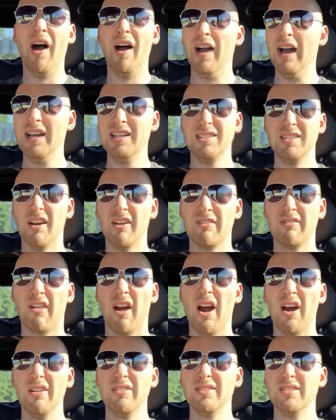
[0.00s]
that's so
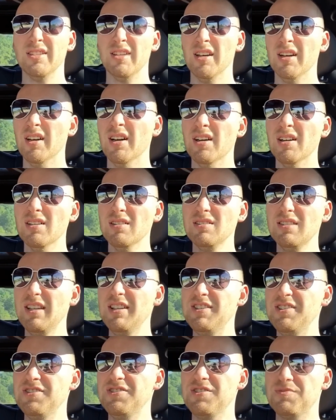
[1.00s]
gross.
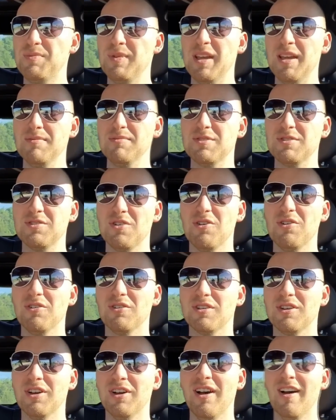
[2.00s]
Legion just became so
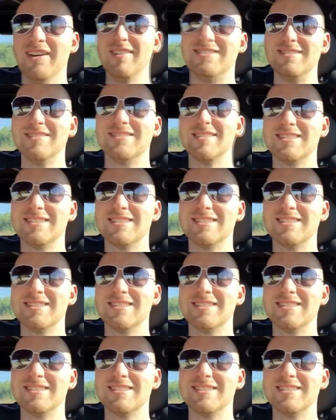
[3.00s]
good.